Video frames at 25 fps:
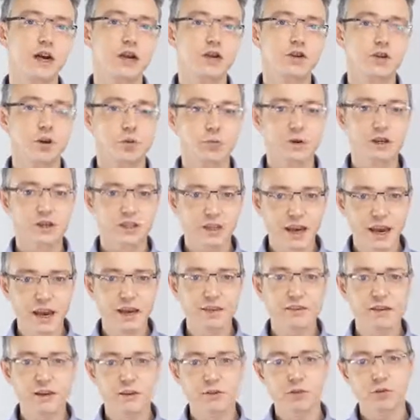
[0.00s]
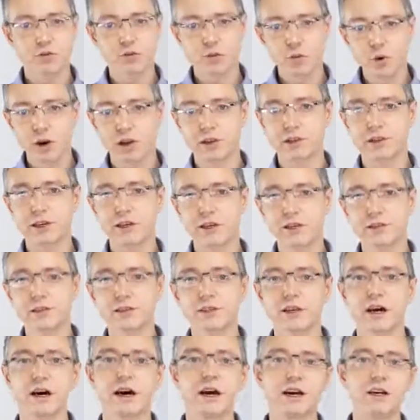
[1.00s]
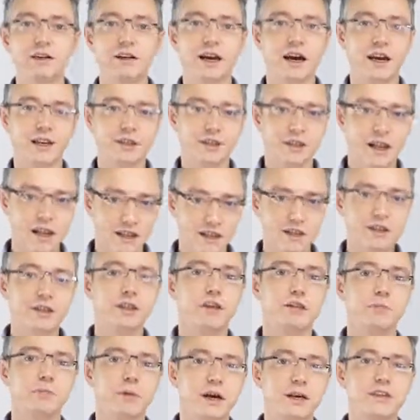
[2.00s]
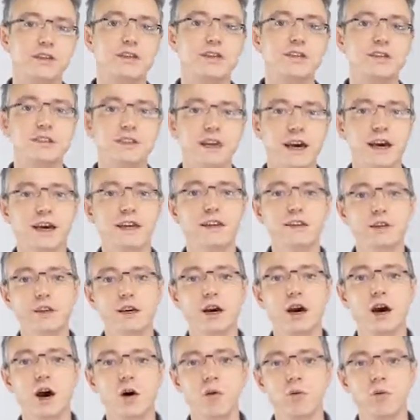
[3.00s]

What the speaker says: So we say that two alleles are identical by descent